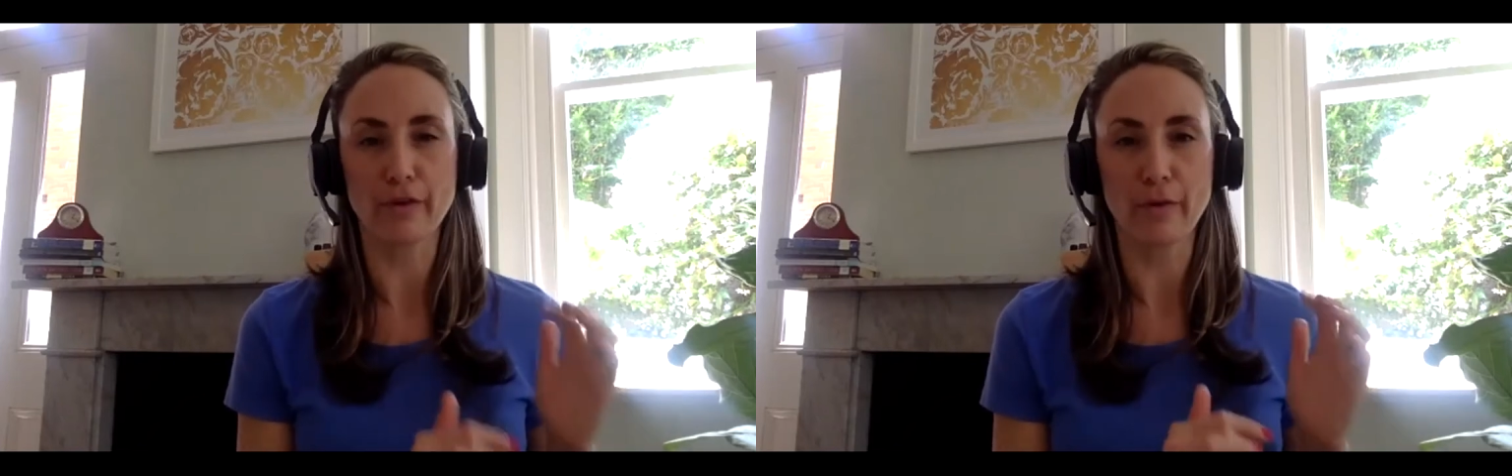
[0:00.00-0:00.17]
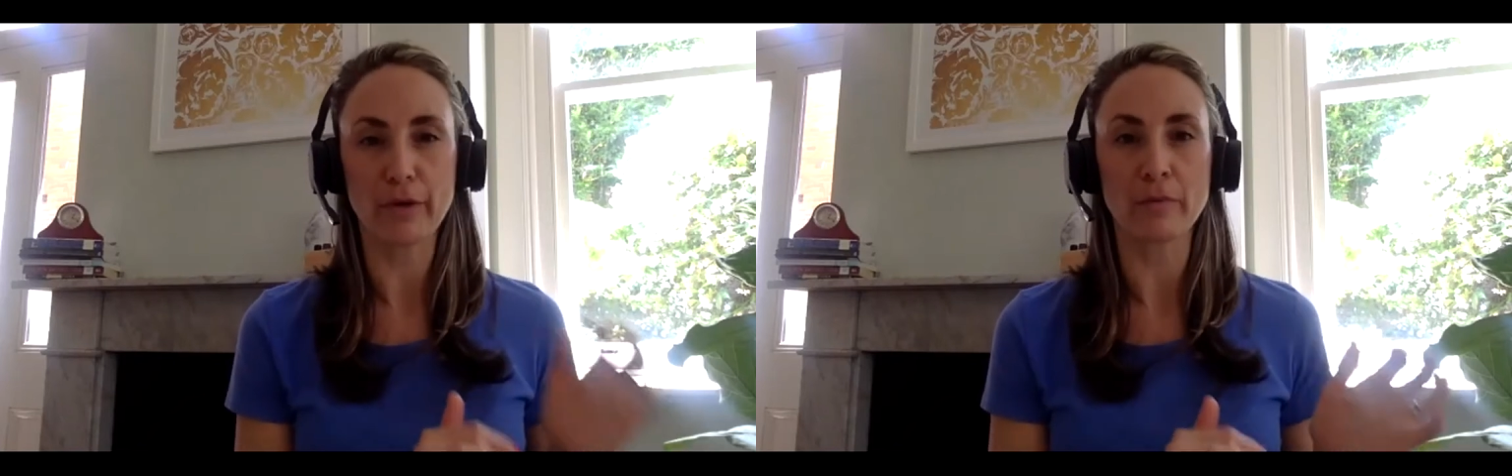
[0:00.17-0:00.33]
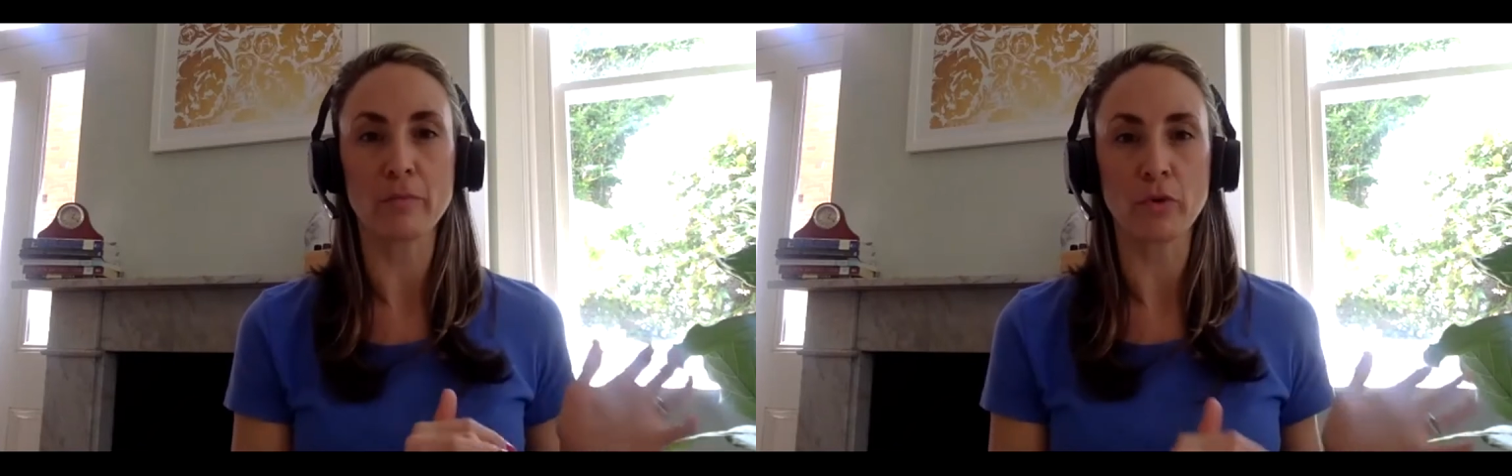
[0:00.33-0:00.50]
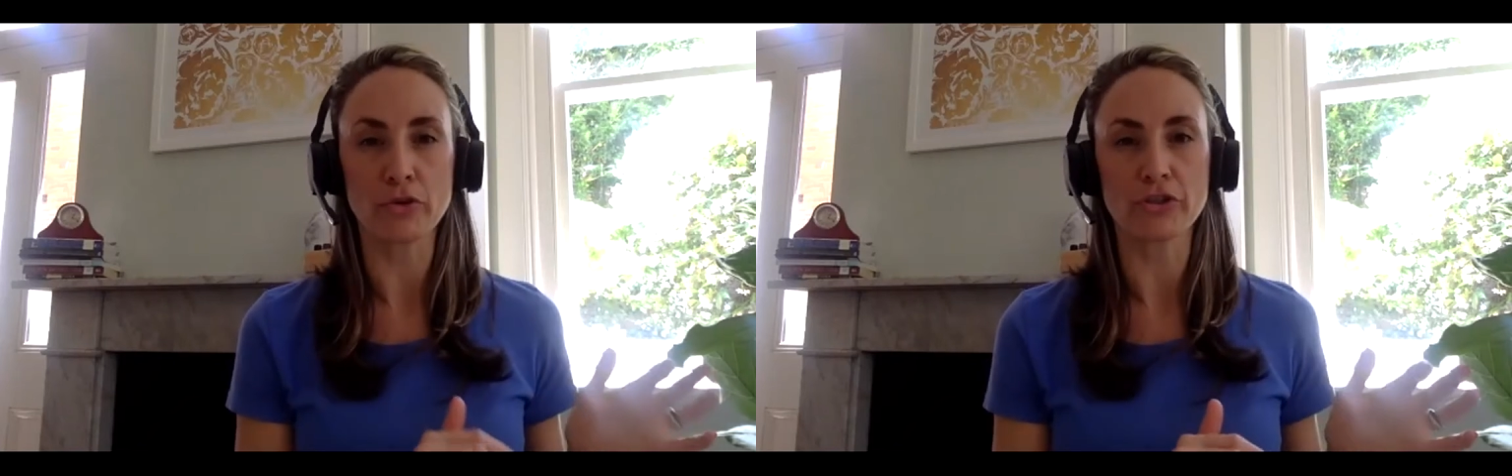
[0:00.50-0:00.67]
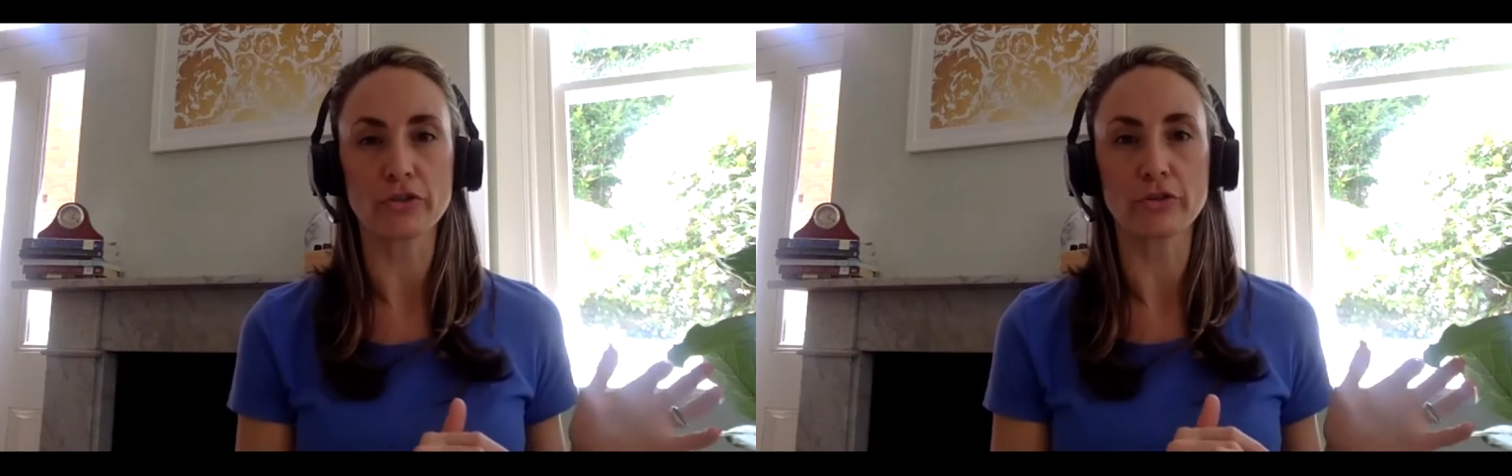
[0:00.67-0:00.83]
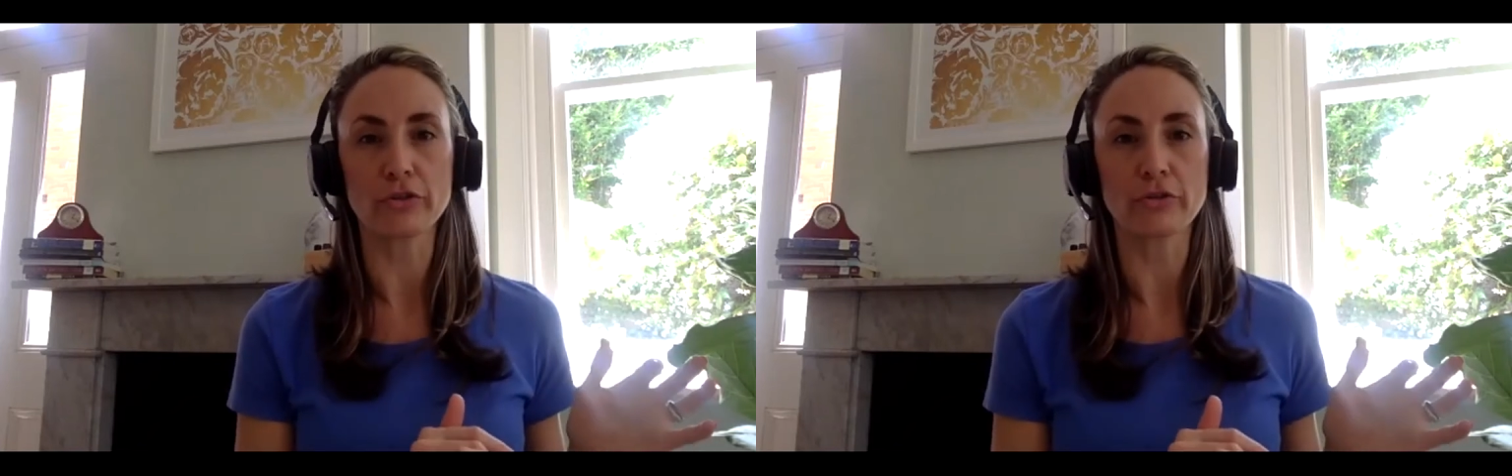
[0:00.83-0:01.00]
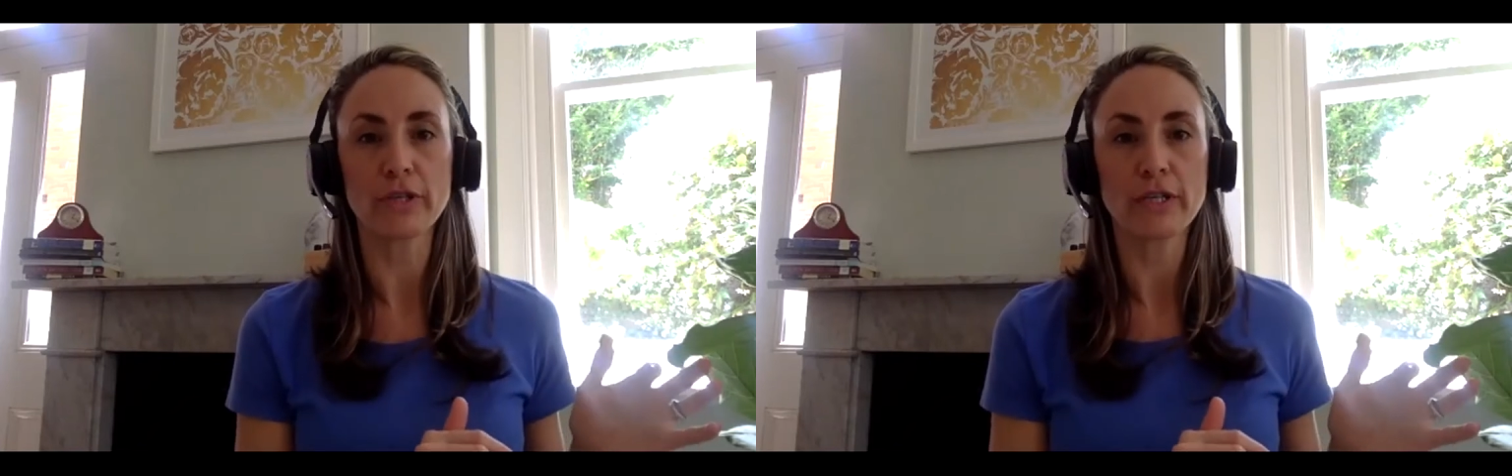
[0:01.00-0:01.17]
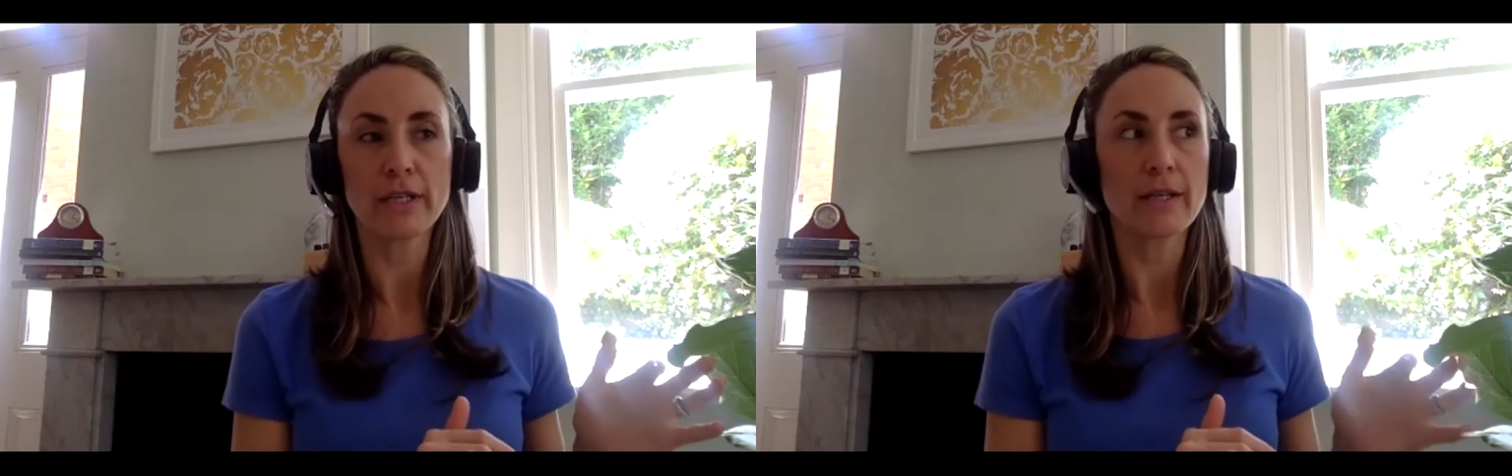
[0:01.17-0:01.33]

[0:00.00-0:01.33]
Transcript: from an emotional,